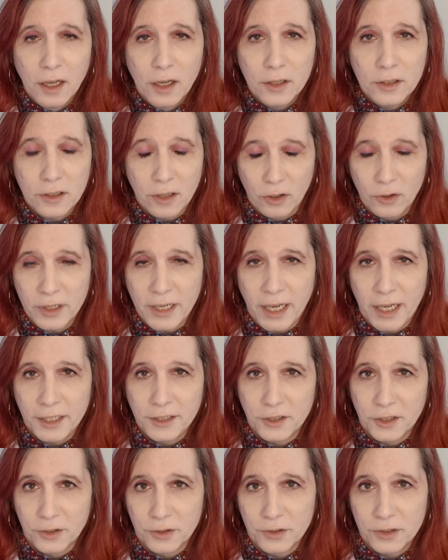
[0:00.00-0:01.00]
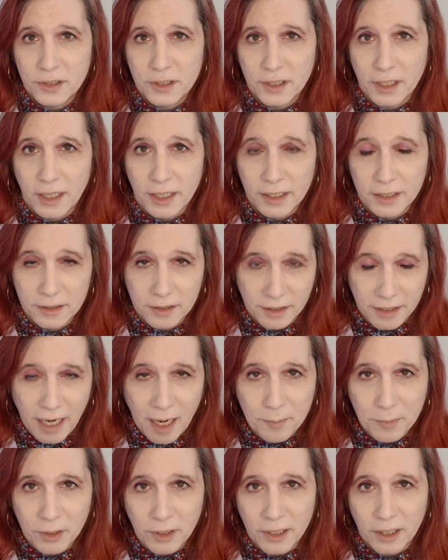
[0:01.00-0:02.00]
cocaine use in the
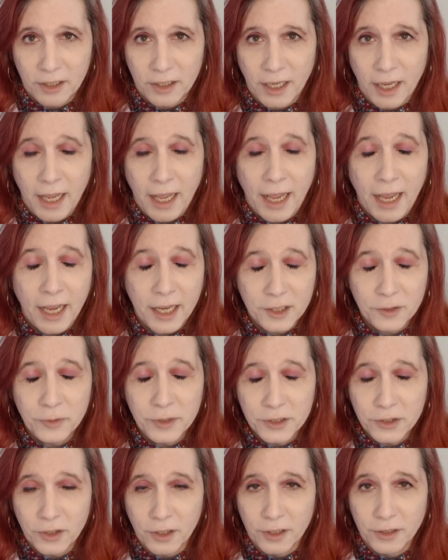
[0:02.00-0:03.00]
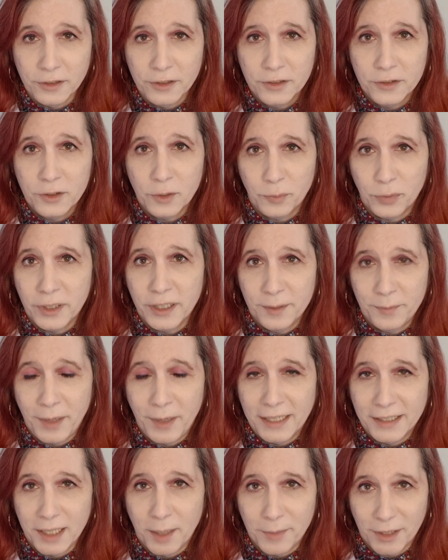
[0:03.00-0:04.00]
capital area has returned to
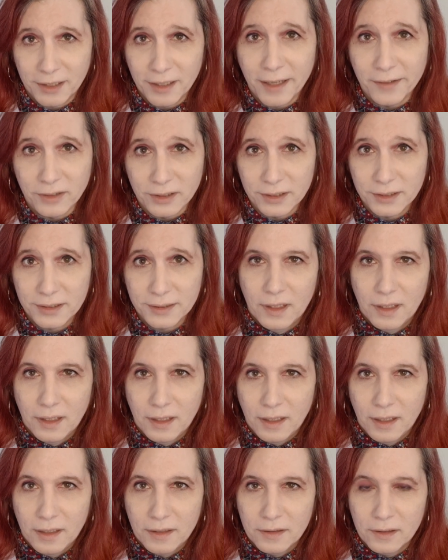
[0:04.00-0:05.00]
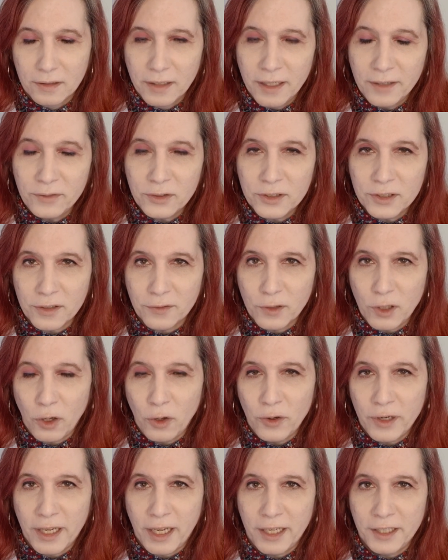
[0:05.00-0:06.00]
pre-pandemic levels. The levels of
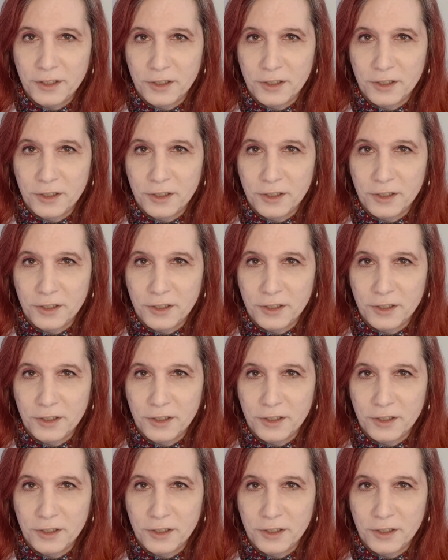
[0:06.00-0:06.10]
cocaine